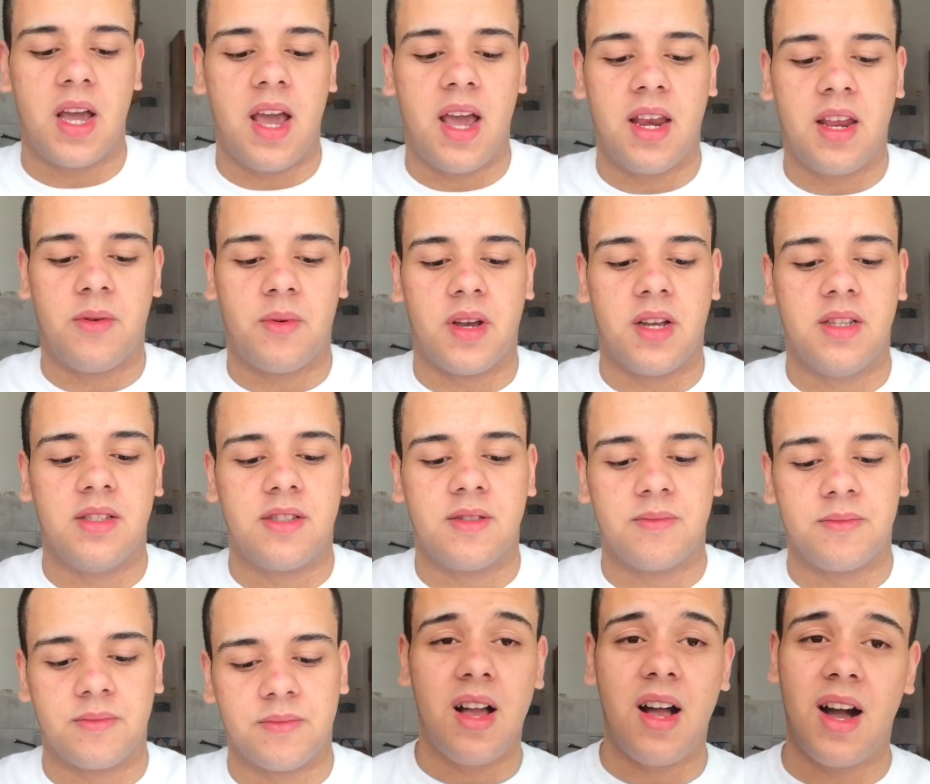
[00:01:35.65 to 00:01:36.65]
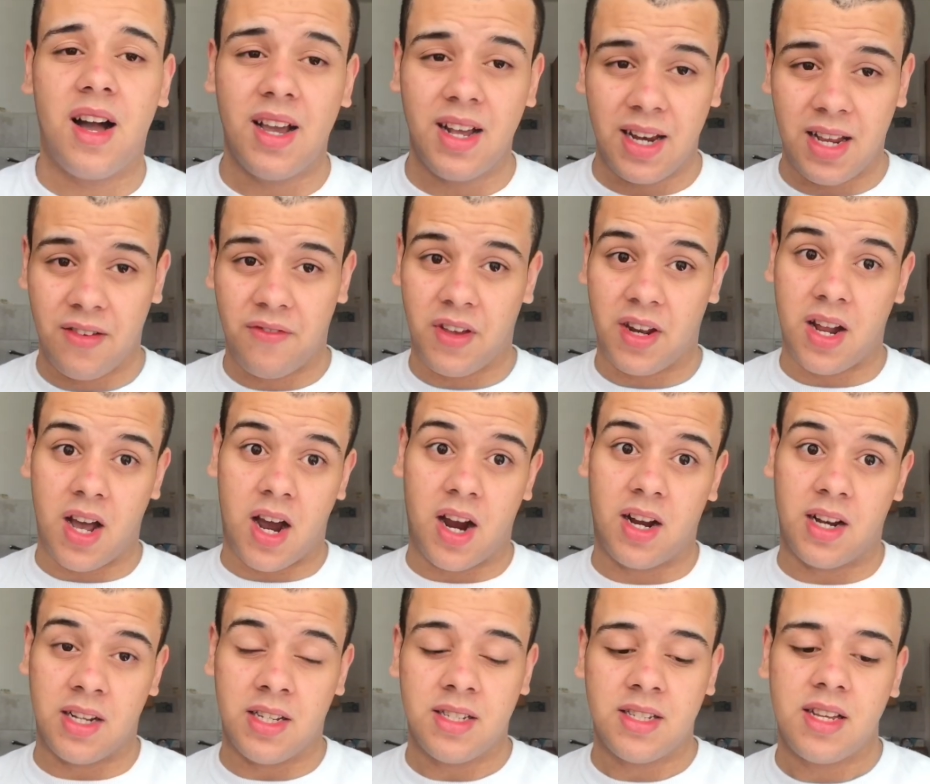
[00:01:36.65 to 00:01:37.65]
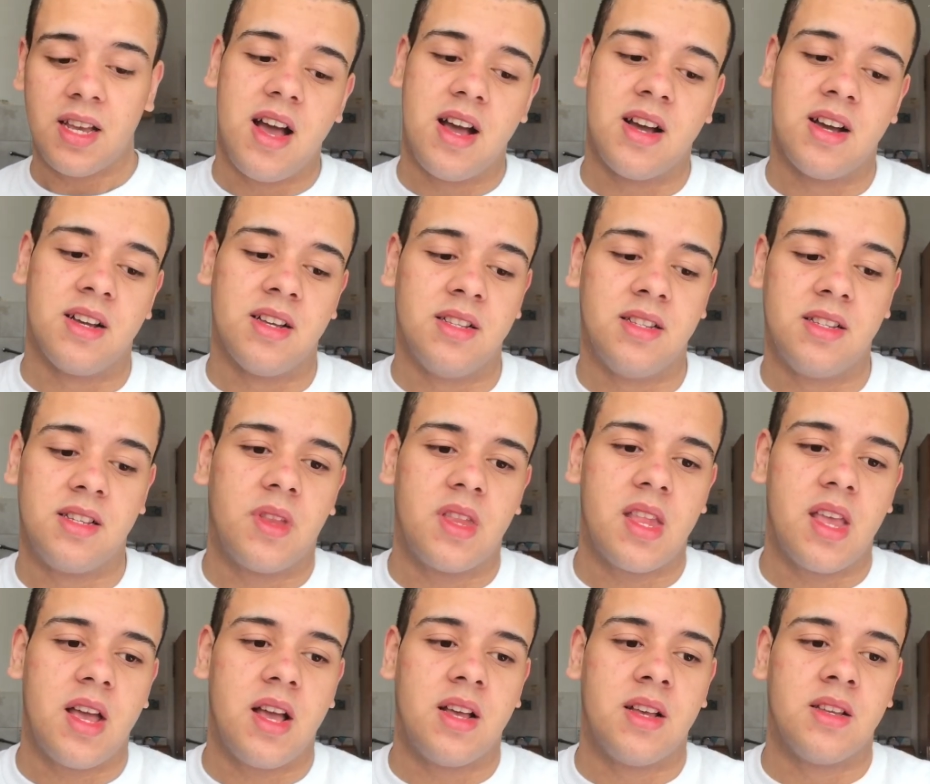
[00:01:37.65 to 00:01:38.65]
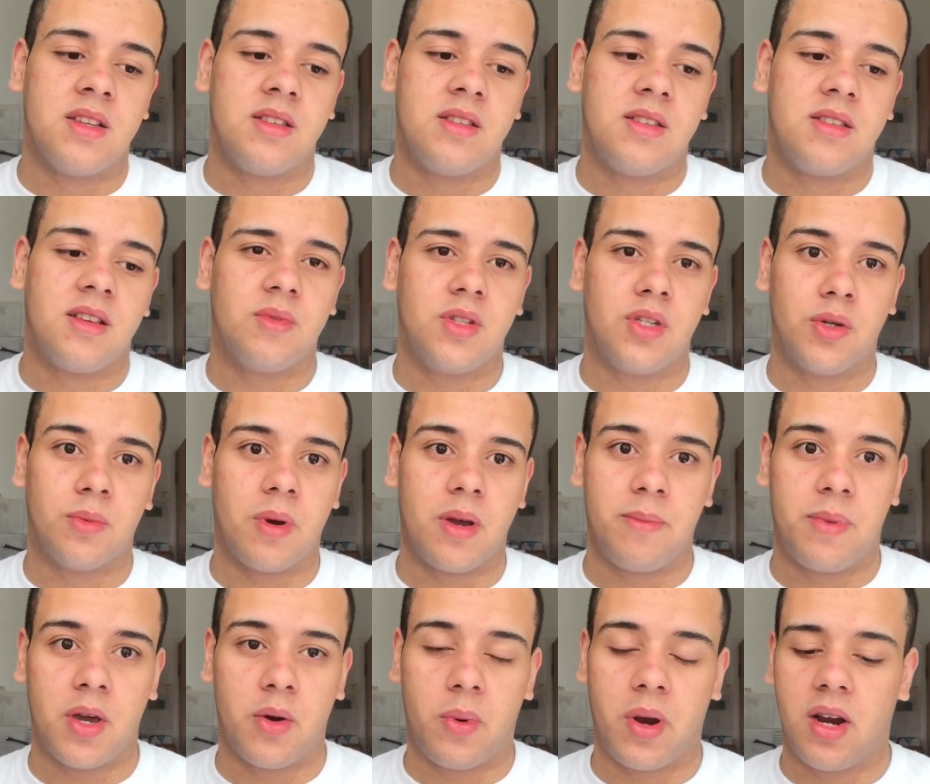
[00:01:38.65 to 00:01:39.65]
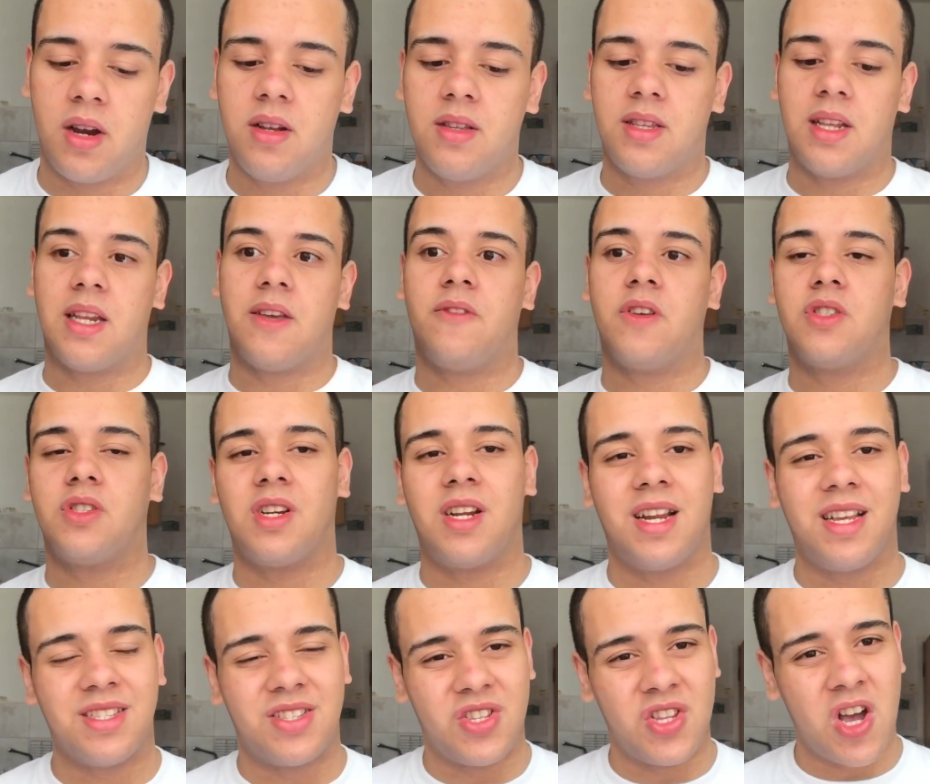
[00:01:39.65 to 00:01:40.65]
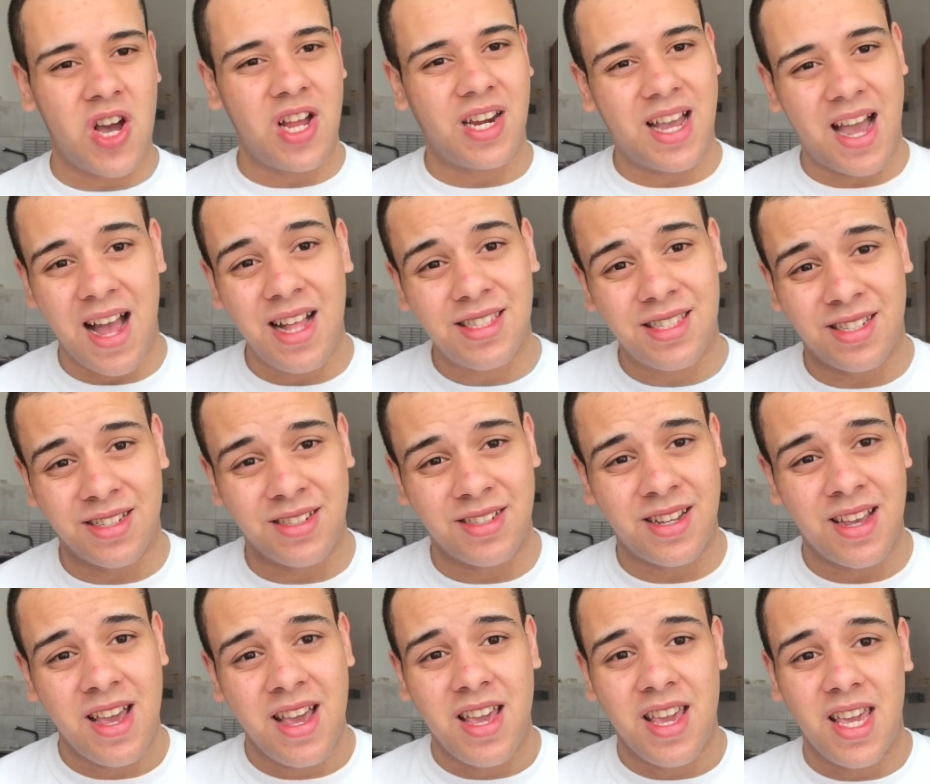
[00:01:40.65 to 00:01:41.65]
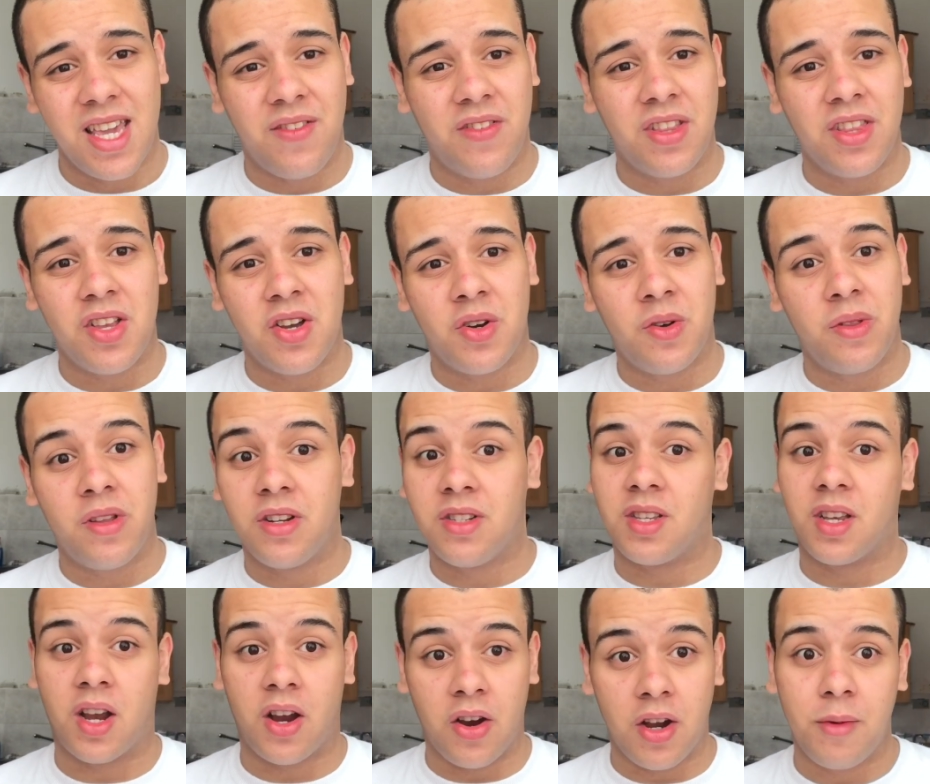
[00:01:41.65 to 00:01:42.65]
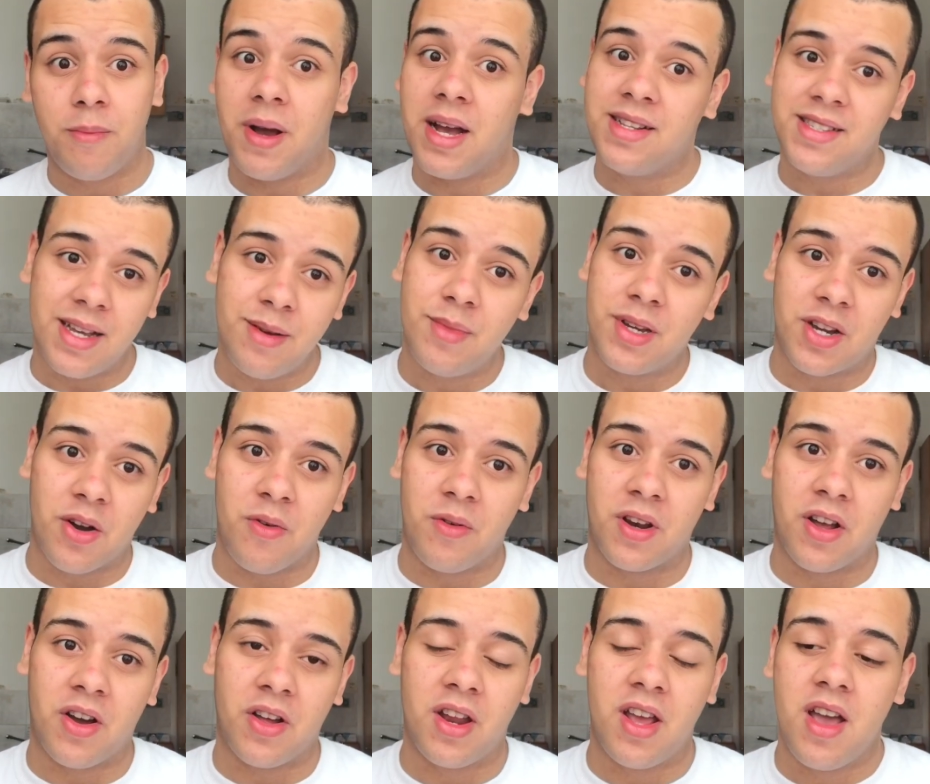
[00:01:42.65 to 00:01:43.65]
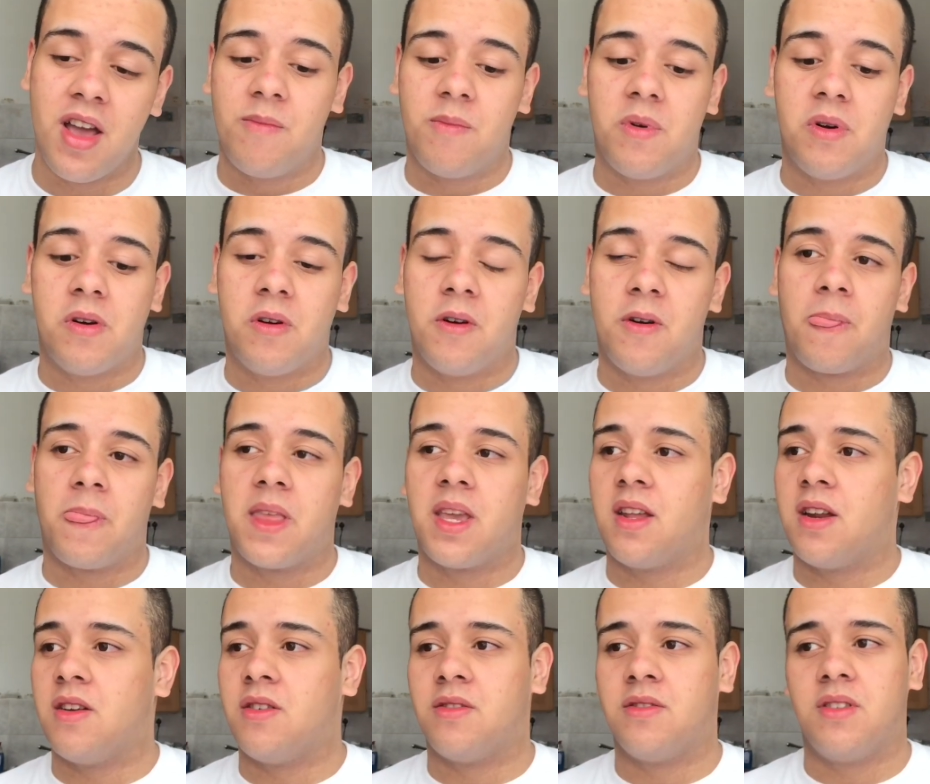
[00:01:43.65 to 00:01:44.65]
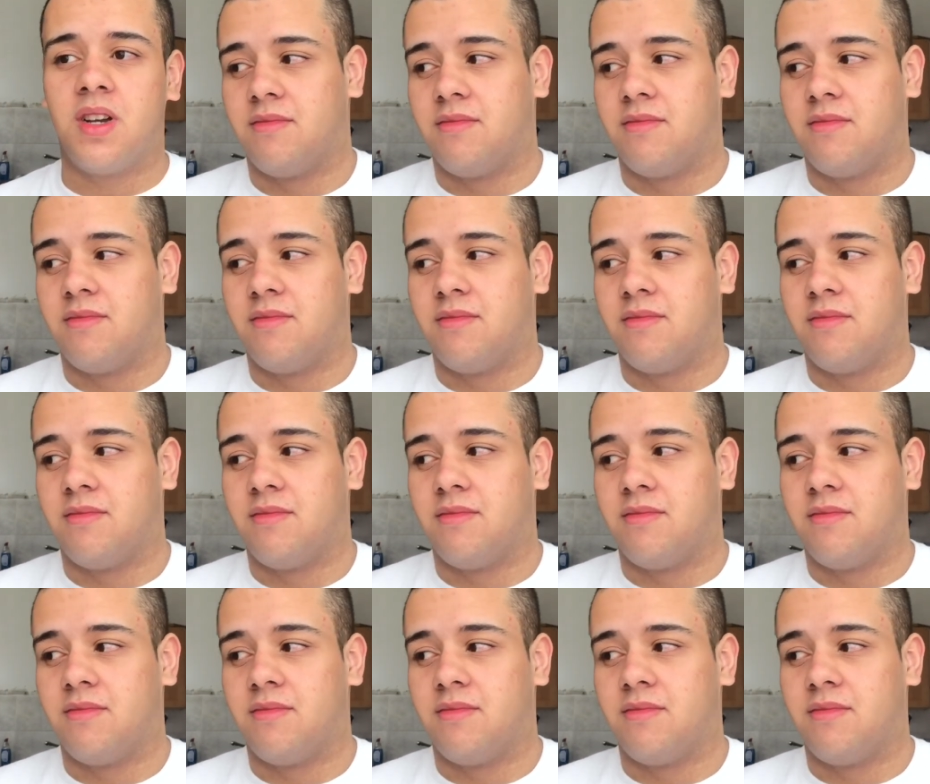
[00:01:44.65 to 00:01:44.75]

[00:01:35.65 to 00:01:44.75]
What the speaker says: Anyways, I live in Ireland, and as you might be aware, the Leaving Cert is not cancelled, even though there's a current pandemic going on. But, you know,